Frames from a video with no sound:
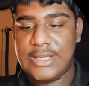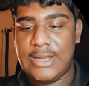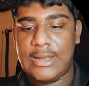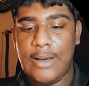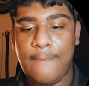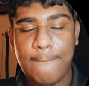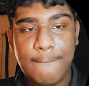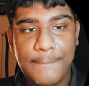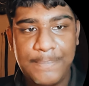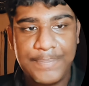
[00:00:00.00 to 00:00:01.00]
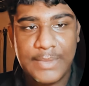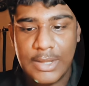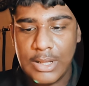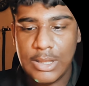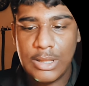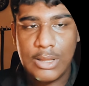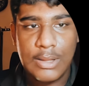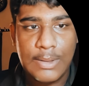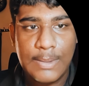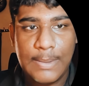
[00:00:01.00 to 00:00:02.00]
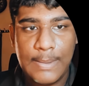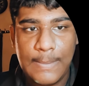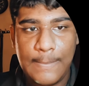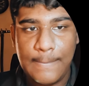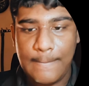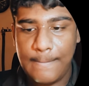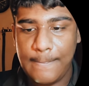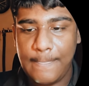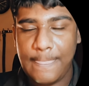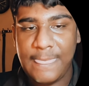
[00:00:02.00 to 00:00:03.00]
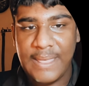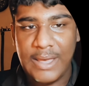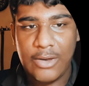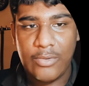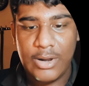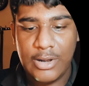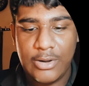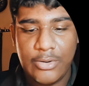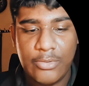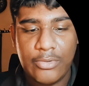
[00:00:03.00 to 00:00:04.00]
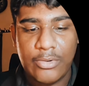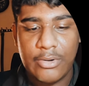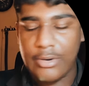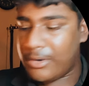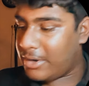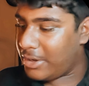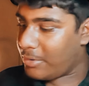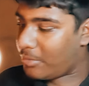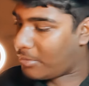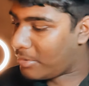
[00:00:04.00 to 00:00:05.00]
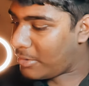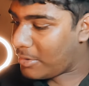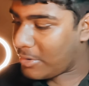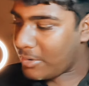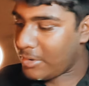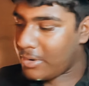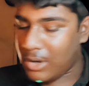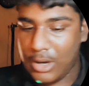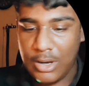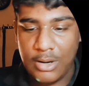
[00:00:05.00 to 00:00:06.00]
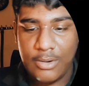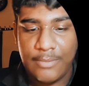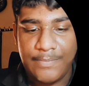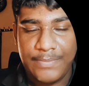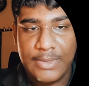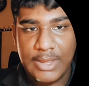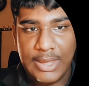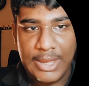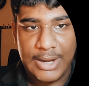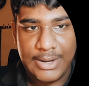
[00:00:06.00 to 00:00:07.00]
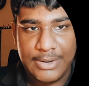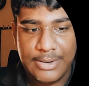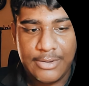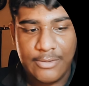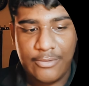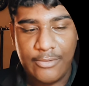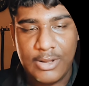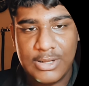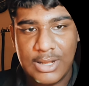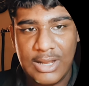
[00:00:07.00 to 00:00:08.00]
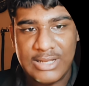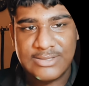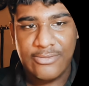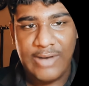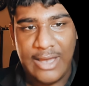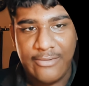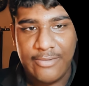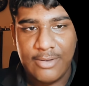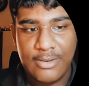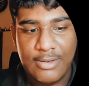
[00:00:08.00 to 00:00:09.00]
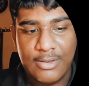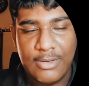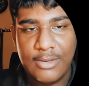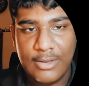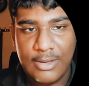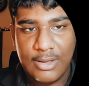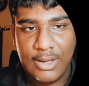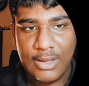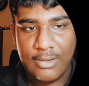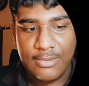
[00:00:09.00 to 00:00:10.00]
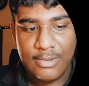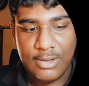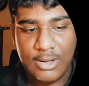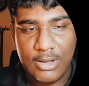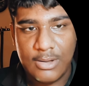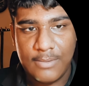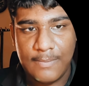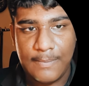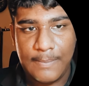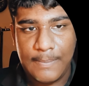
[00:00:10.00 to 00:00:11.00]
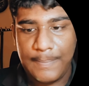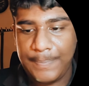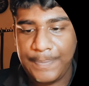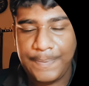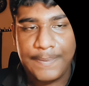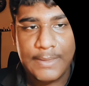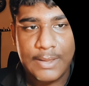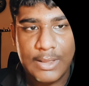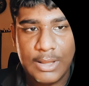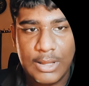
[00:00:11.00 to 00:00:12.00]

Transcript: It's a user input. So 9, 2, 10, 5, 3. See, the unsorted array is this and the sorted array is this. So this is how the bubble sort technique works.